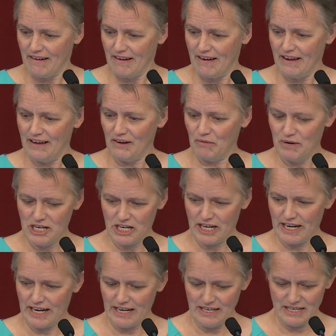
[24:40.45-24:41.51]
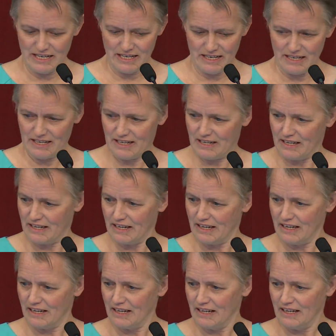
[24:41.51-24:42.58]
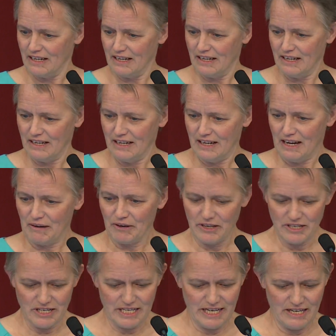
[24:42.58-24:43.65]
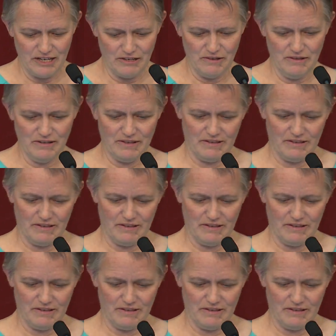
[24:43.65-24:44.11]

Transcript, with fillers: in which case, I'm going to take you